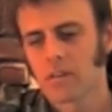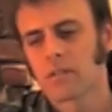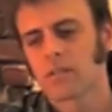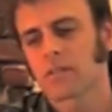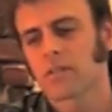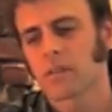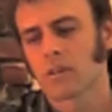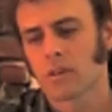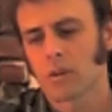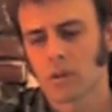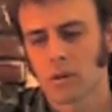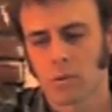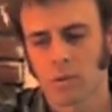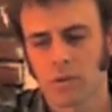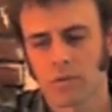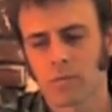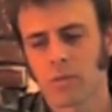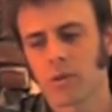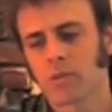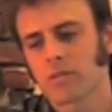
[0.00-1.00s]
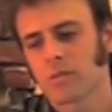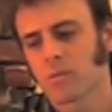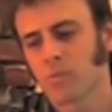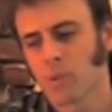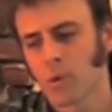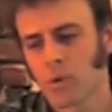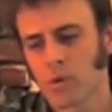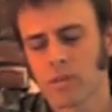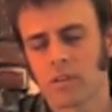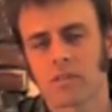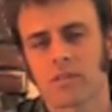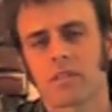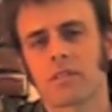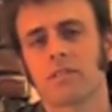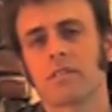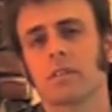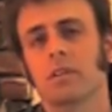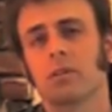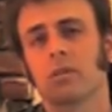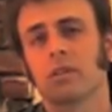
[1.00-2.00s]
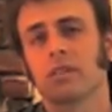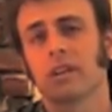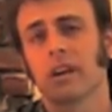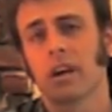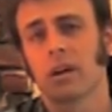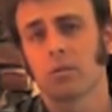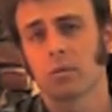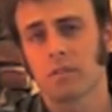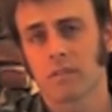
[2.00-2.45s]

So what's most important is that you're going down